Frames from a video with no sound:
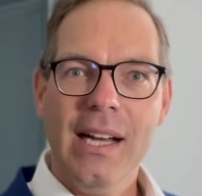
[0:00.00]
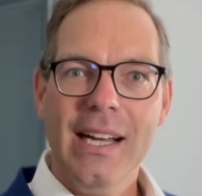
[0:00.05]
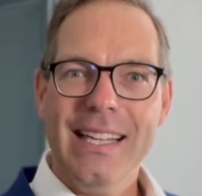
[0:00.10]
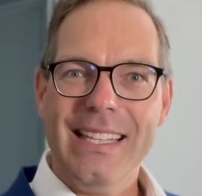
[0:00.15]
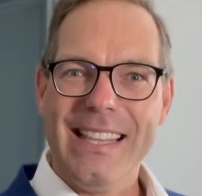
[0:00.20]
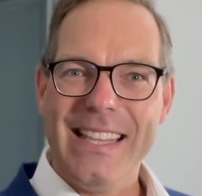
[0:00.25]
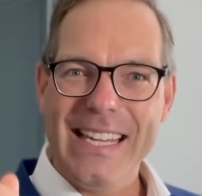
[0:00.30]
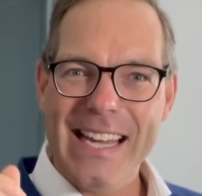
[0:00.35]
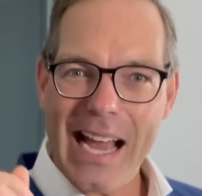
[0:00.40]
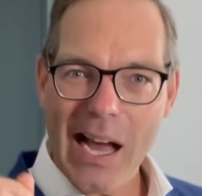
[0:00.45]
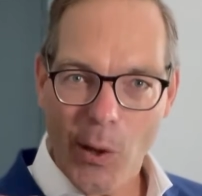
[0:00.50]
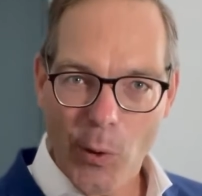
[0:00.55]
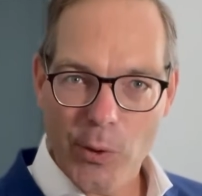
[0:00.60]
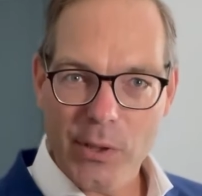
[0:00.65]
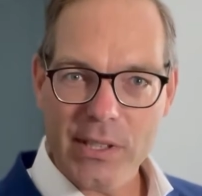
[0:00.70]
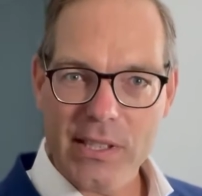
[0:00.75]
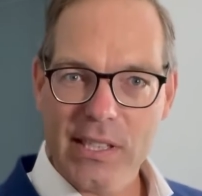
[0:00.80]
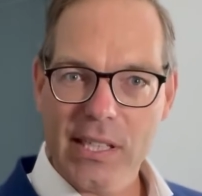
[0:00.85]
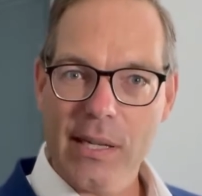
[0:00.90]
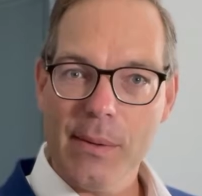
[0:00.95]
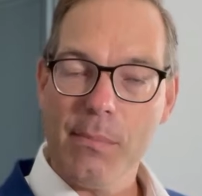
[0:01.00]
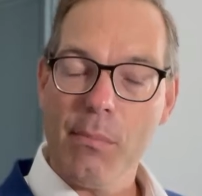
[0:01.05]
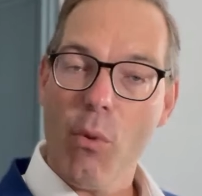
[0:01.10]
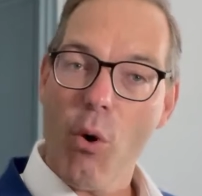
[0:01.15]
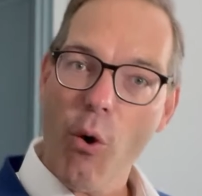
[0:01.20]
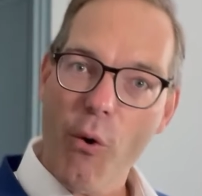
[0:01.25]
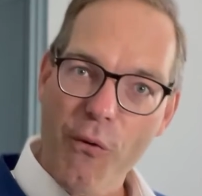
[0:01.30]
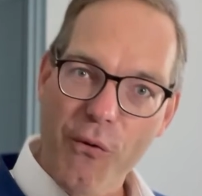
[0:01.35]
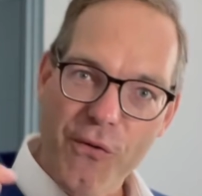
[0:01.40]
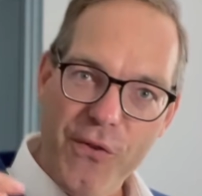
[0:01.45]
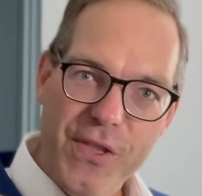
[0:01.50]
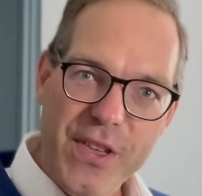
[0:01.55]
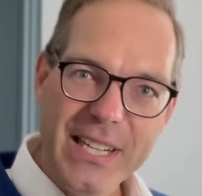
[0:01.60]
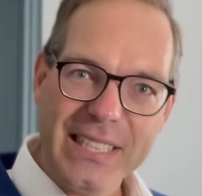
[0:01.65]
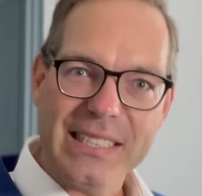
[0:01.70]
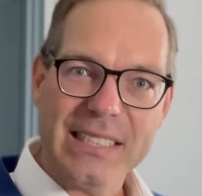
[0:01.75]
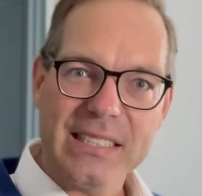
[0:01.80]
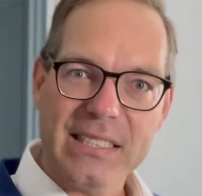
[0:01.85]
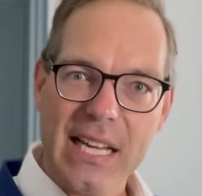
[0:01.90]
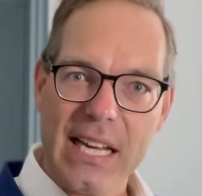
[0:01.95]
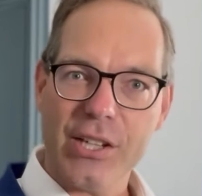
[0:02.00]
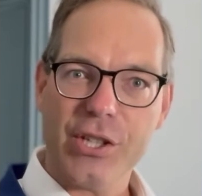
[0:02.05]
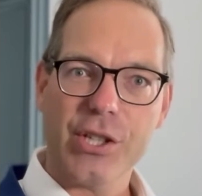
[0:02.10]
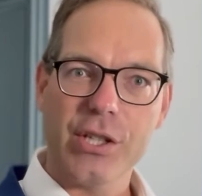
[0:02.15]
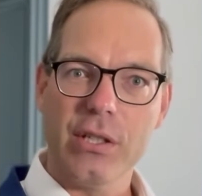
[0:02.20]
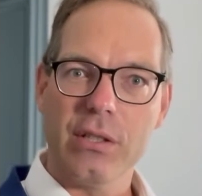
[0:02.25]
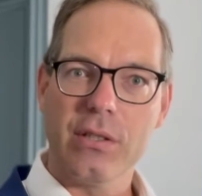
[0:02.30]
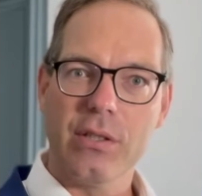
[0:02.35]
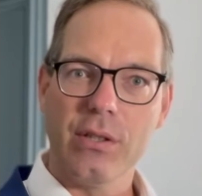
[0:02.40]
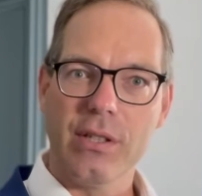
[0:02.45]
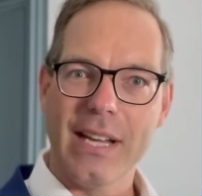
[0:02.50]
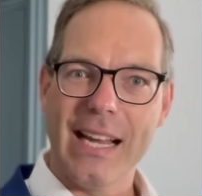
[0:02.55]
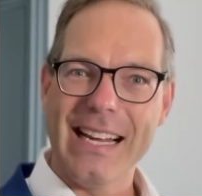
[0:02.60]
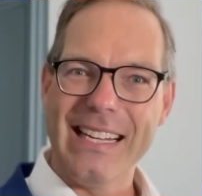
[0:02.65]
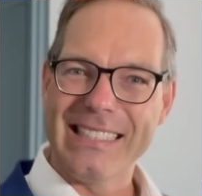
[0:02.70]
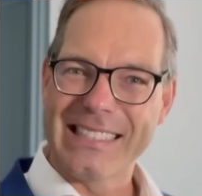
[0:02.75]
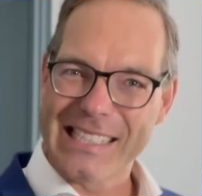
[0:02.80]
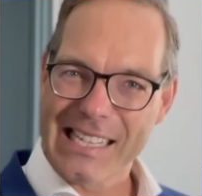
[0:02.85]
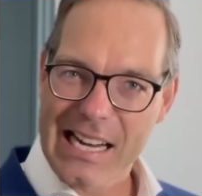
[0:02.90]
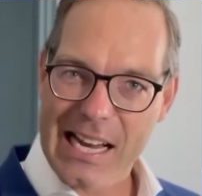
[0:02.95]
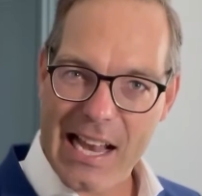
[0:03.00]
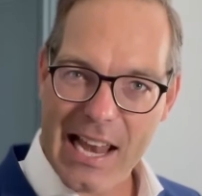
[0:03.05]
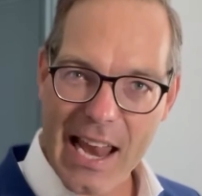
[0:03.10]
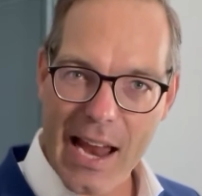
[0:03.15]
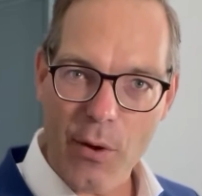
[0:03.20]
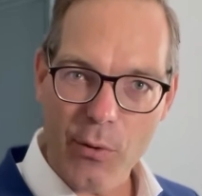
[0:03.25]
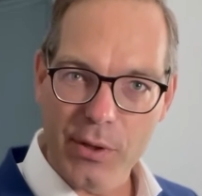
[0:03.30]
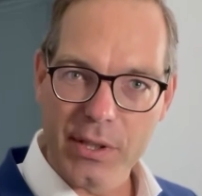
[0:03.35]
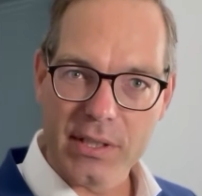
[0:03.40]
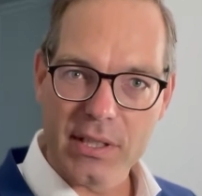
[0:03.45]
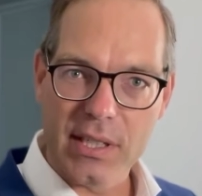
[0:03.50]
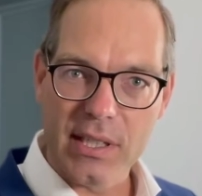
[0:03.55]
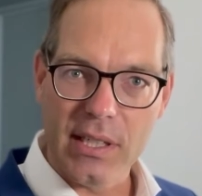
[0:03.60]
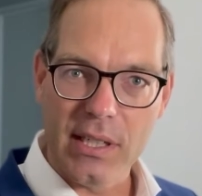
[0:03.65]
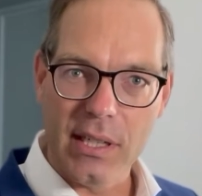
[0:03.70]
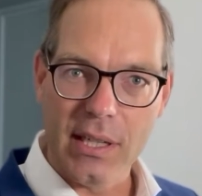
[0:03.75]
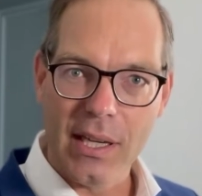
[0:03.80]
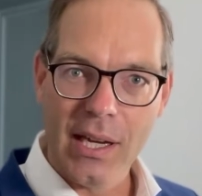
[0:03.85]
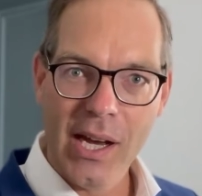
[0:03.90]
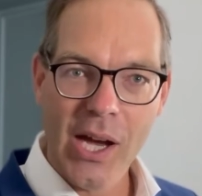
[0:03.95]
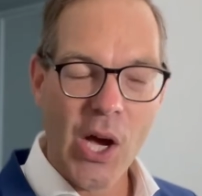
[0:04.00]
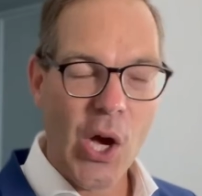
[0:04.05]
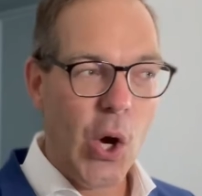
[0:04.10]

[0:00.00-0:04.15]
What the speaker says: The outcome of this session today is clarity.